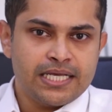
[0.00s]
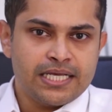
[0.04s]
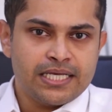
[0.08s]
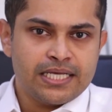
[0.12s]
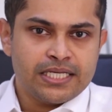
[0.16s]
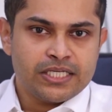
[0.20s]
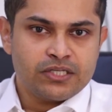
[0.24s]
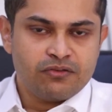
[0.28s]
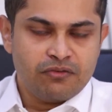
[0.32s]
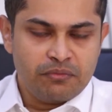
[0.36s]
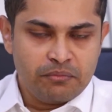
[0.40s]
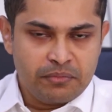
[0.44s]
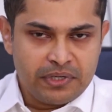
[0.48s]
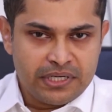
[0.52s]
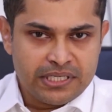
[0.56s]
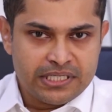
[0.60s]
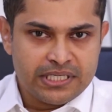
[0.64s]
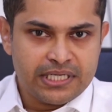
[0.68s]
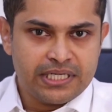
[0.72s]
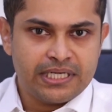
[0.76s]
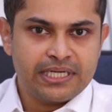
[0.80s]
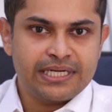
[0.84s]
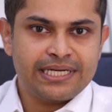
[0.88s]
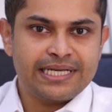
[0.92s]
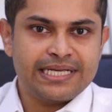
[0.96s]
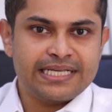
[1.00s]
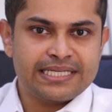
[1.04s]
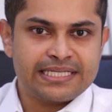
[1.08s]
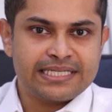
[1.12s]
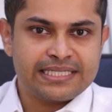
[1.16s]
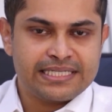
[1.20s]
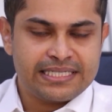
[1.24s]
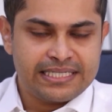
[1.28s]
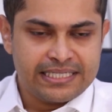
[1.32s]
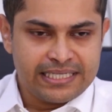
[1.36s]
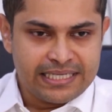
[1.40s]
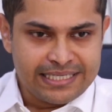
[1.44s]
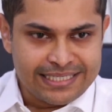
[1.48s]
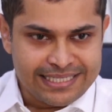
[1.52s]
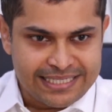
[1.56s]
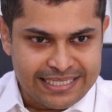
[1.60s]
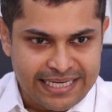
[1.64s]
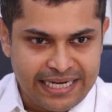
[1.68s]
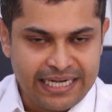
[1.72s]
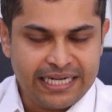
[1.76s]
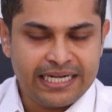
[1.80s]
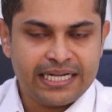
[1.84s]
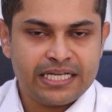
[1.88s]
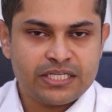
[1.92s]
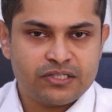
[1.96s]
Swimmer's ear is
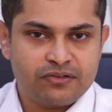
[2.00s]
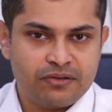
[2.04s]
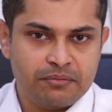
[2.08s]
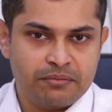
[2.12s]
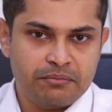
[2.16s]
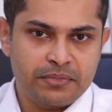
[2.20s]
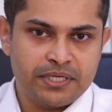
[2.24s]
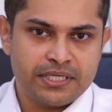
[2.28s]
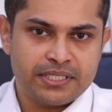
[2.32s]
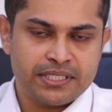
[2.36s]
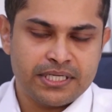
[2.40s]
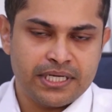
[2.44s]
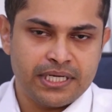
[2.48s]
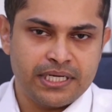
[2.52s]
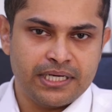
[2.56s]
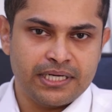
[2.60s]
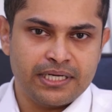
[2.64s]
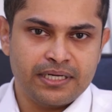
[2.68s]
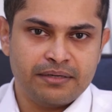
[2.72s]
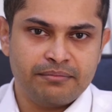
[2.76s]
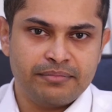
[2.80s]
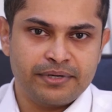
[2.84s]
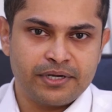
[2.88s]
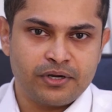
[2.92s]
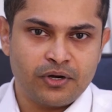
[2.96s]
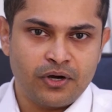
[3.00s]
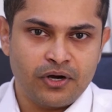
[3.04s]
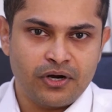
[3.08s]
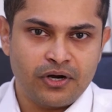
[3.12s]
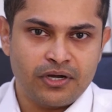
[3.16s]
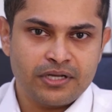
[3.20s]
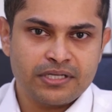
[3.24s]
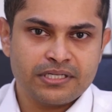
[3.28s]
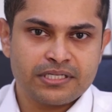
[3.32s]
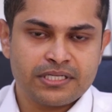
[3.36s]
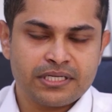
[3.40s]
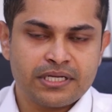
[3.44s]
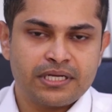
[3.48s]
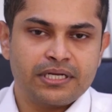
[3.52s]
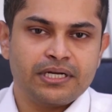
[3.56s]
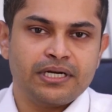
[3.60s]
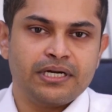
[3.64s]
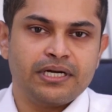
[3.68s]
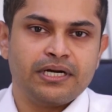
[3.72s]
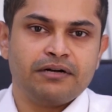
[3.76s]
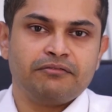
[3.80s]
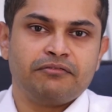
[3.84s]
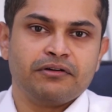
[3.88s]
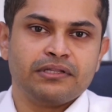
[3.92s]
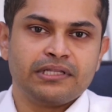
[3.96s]
said swimmer's ear because
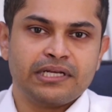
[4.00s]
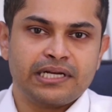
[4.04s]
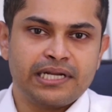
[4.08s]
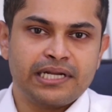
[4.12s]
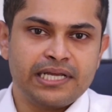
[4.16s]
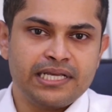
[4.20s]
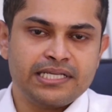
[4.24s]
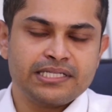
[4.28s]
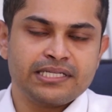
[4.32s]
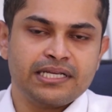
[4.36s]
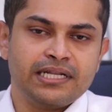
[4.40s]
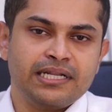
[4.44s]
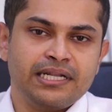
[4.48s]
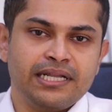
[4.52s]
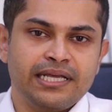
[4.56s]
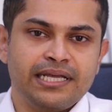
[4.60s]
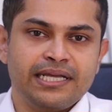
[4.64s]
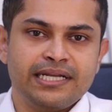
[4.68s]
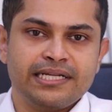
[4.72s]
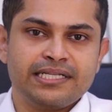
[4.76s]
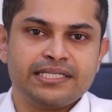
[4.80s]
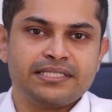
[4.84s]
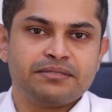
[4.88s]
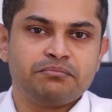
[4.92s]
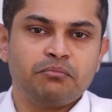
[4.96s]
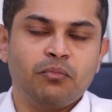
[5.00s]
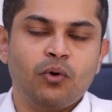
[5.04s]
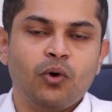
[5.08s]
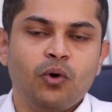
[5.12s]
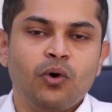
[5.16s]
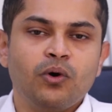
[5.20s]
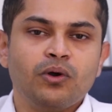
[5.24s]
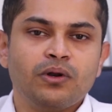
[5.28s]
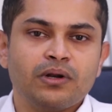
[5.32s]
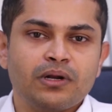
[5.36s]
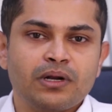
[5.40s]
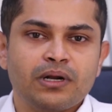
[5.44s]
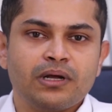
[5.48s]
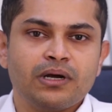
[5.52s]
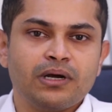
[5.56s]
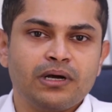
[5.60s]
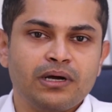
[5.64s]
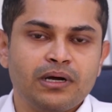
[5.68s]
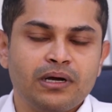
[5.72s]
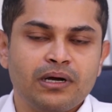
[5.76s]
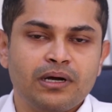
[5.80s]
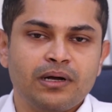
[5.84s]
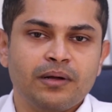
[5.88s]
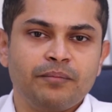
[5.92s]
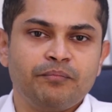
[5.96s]
for the reason it is more
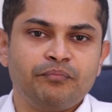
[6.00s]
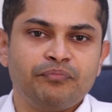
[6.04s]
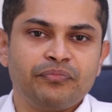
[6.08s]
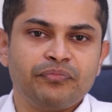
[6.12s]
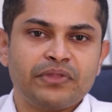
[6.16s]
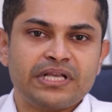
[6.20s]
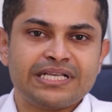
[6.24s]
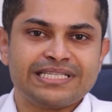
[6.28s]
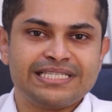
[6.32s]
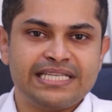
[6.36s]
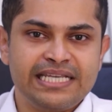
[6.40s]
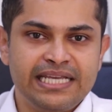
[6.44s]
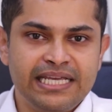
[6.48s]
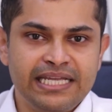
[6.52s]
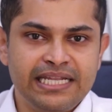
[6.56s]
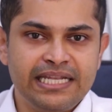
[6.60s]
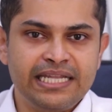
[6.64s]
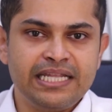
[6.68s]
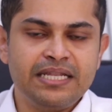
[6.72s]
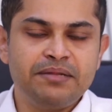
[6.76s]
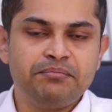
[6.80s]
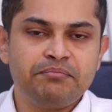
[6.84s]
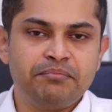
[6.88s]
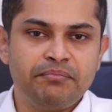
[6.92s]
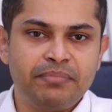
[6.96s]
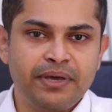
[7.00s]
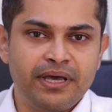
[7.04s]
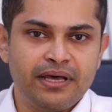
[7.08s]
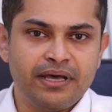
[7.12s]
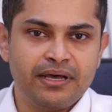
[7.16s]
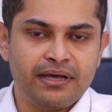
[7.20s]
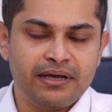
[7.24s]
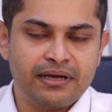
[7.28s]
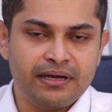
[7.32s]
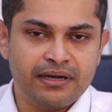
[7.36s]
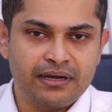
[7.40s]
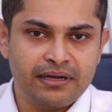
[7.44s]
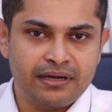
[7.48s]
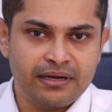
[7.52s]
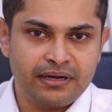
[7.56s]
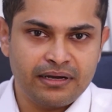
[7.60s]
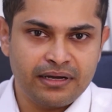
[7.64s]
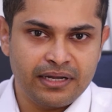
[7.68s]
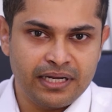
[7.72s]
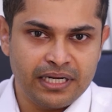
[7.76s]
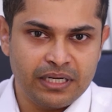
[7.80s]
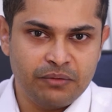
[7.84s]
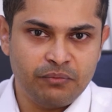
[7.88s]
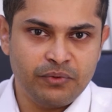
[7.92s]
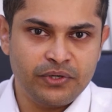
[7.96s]
seen in
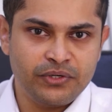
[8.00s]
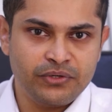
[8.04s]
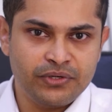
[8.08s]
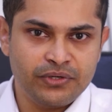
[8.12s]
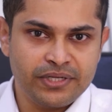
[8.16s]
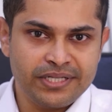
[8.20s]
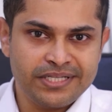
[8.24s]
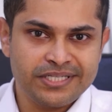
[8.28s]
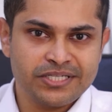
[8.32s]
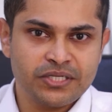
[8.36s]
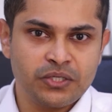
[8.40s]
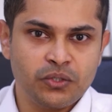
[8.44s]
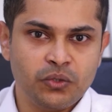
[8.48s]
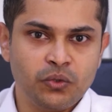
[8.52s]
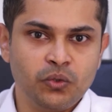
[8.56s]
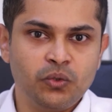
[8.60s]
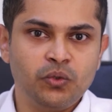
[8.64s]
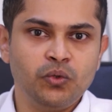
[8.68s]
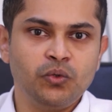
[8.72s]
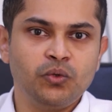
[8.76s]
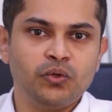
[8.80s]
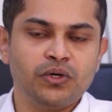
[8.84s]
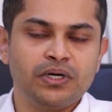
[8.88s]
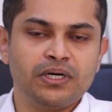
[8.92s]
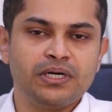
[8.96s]
individuals who